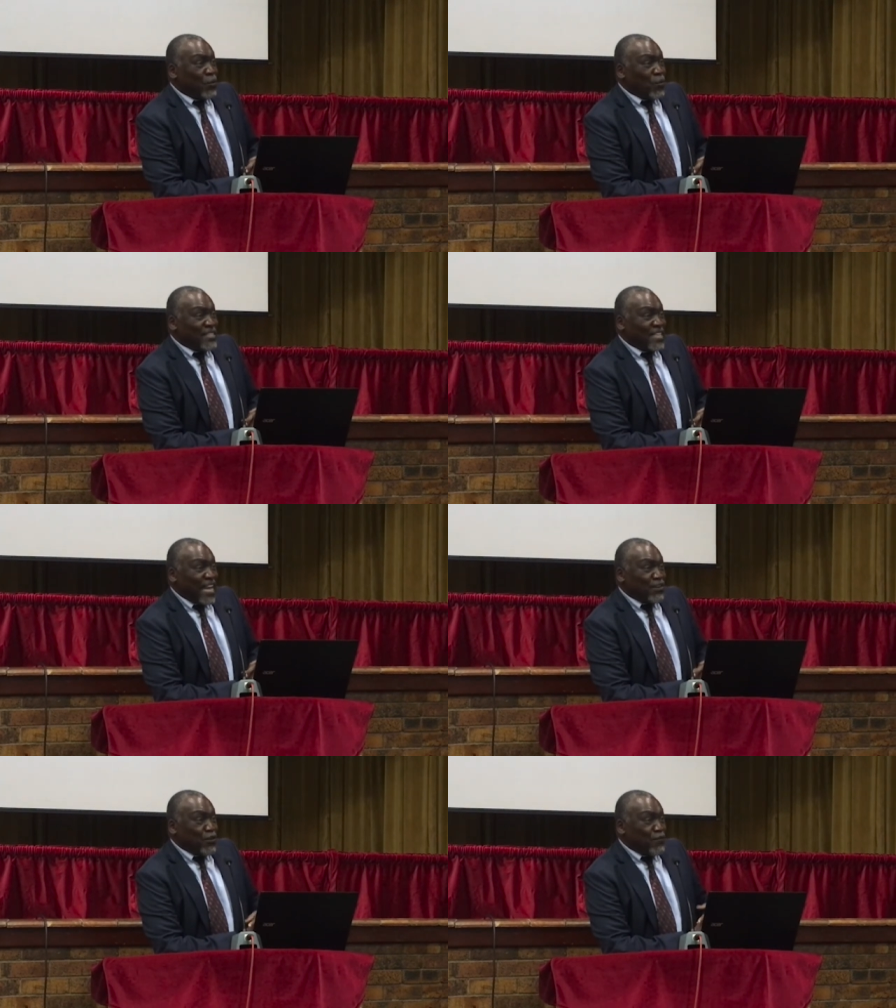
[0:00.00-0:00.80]
which
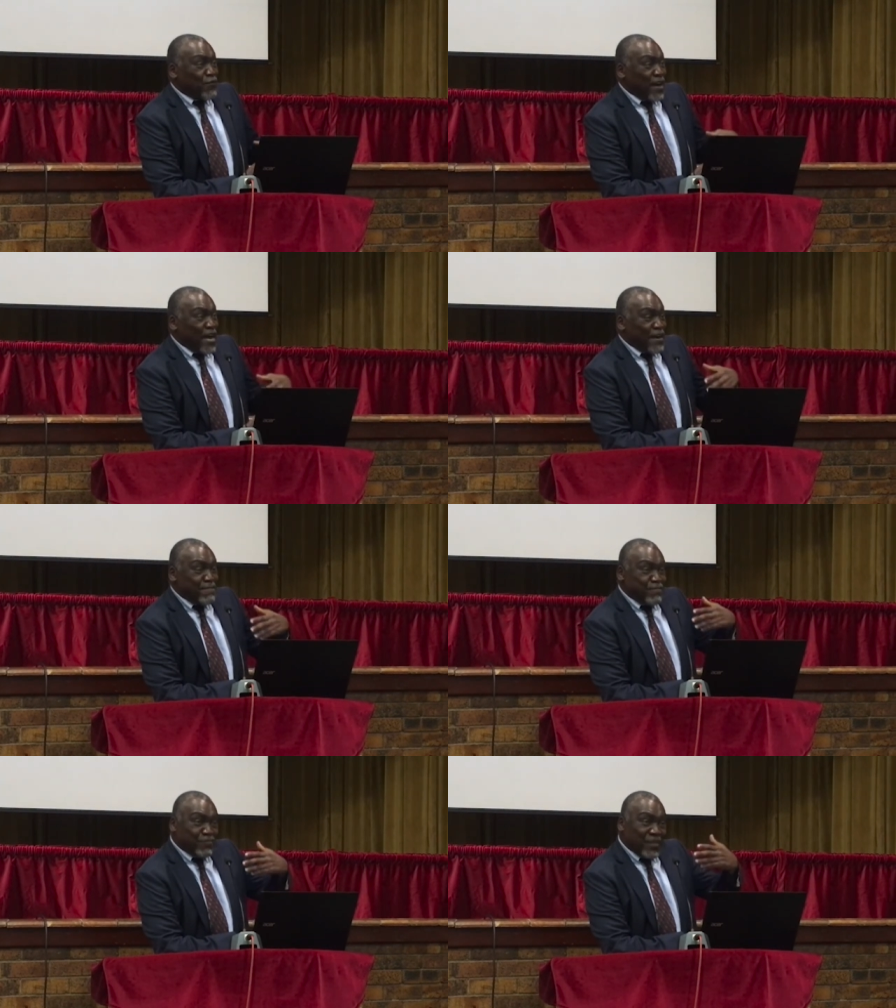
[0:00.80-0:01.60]
kind of
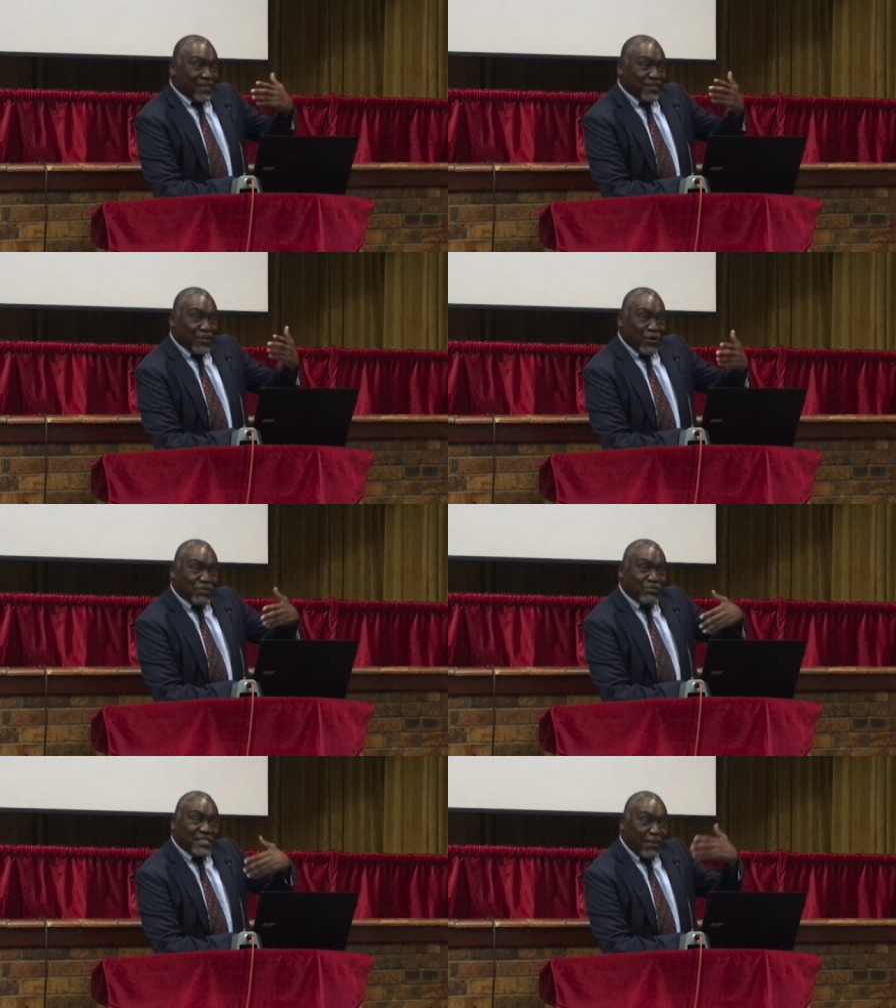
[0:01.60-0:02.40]
um, you
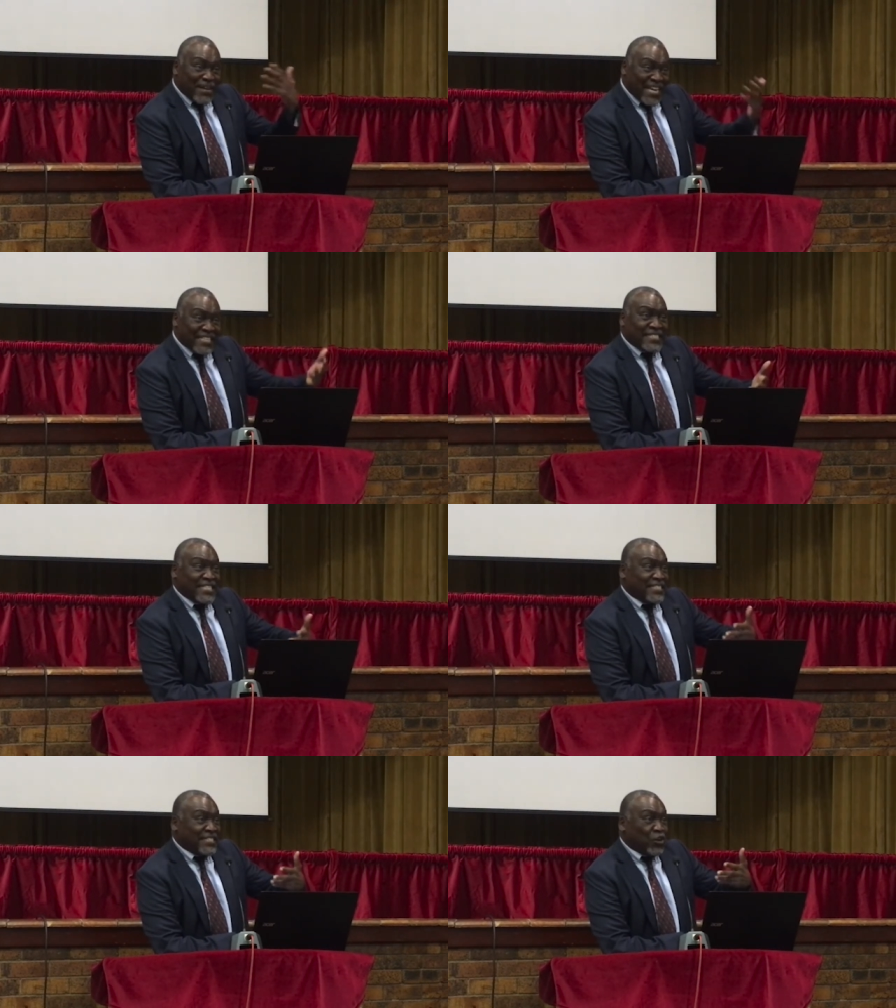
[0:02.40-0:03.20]
know
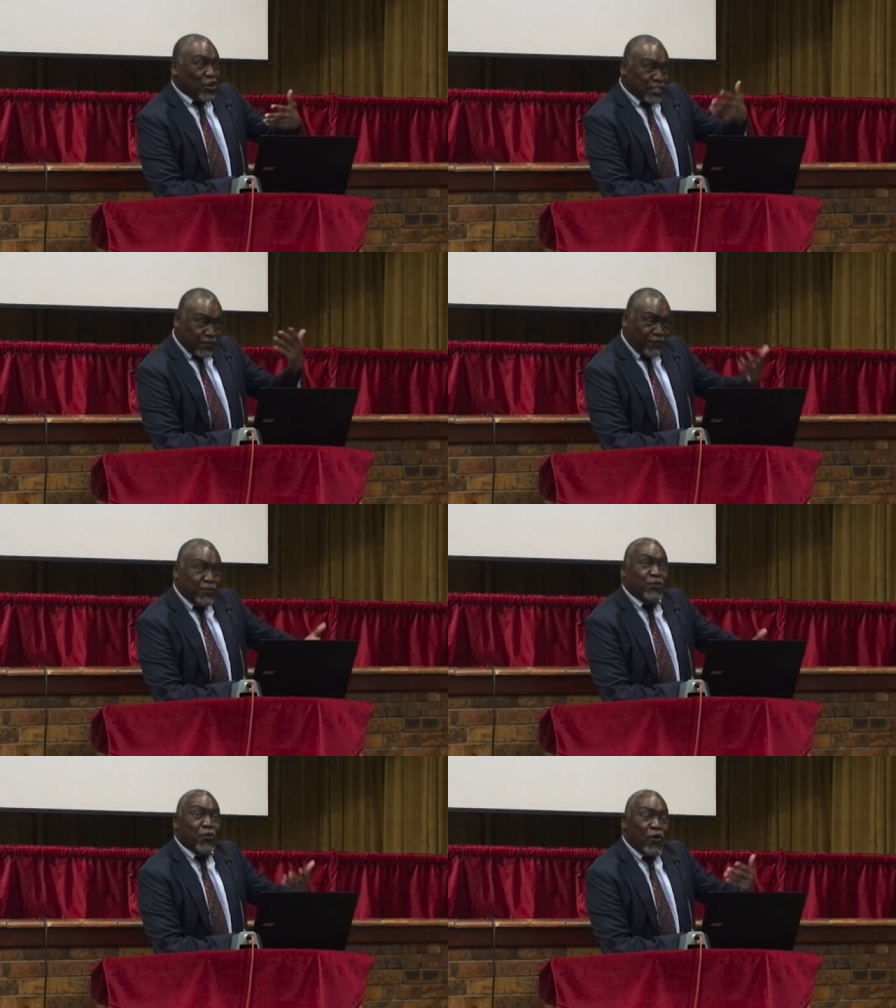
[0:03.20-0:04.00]
summarizes God's
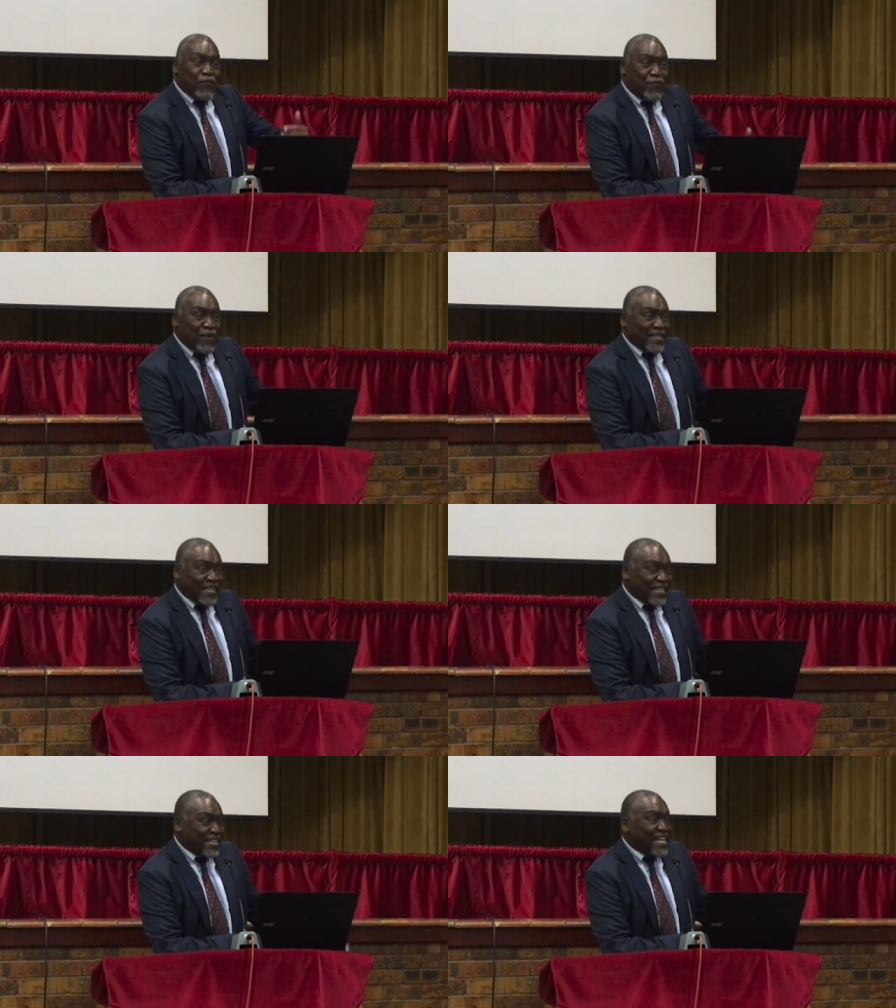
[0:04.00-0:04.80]
view of uh,
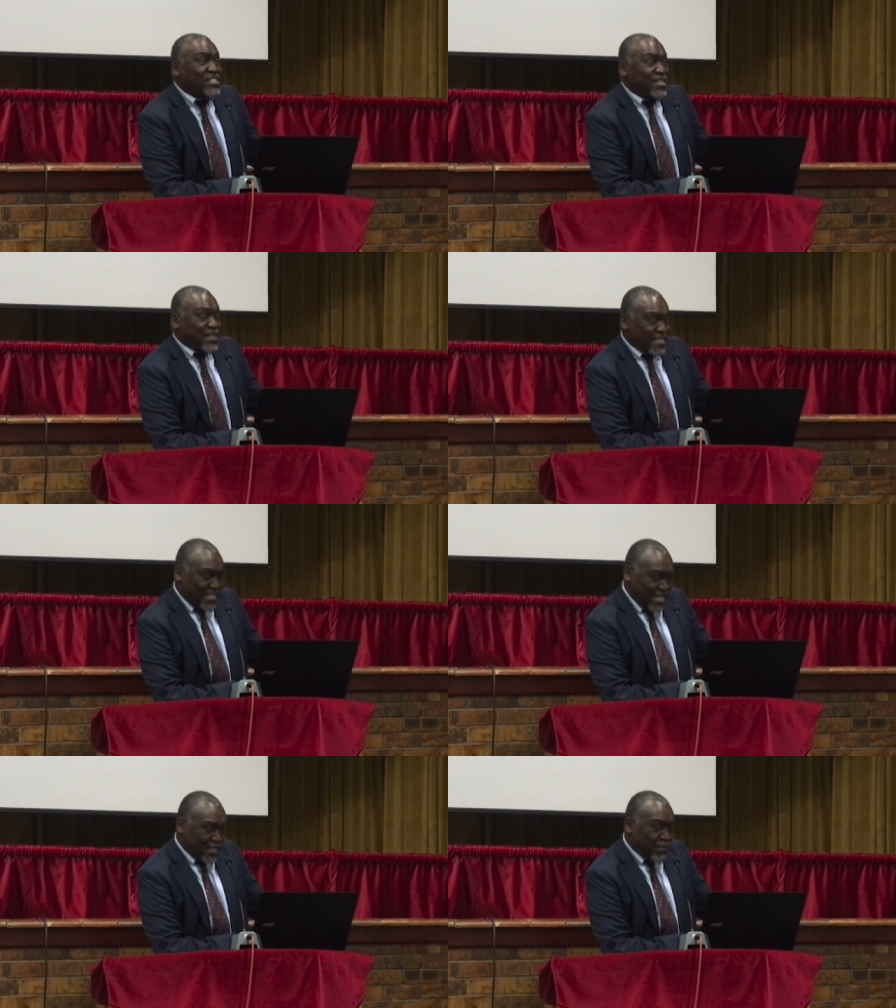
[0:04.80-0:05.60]
the creation that
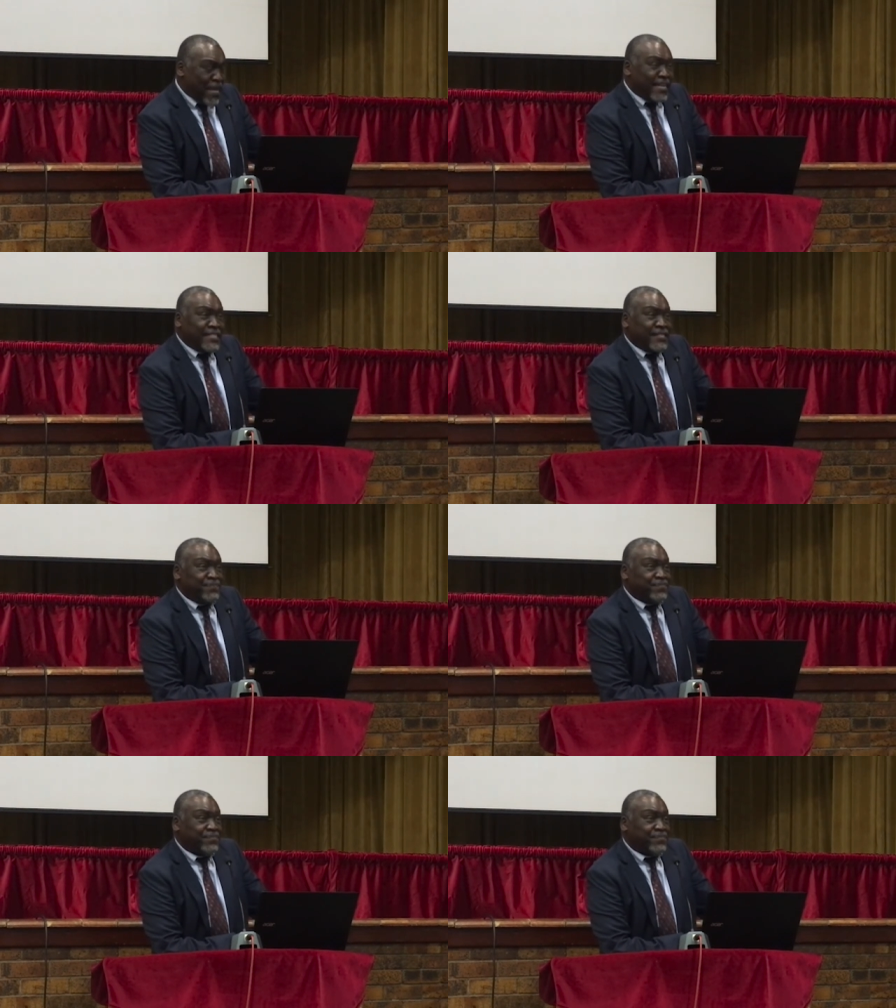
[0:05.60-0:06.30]
He had made.